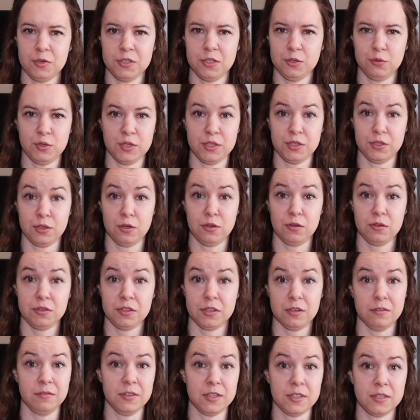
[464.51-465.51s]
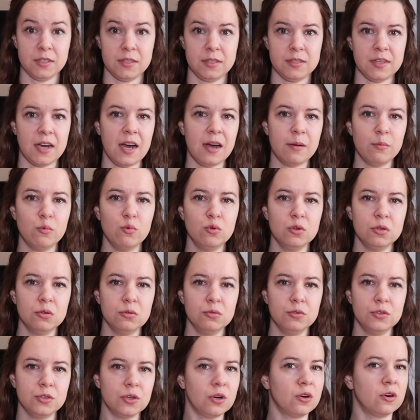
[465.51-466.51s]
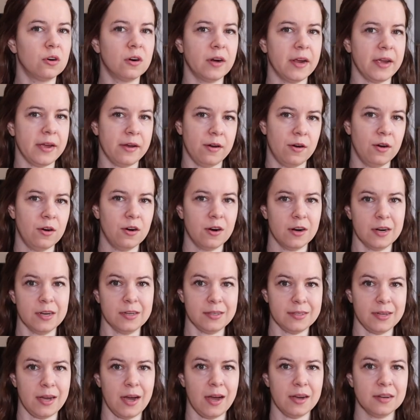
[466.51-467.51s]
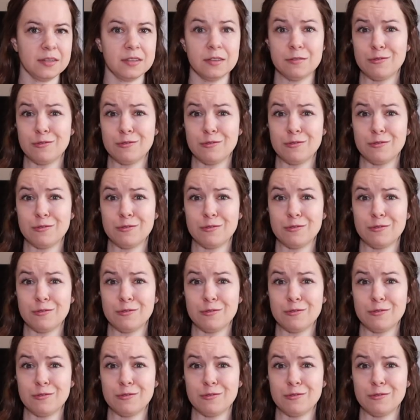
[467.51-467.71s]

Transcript: was a result of the stab wounds or a heart attack.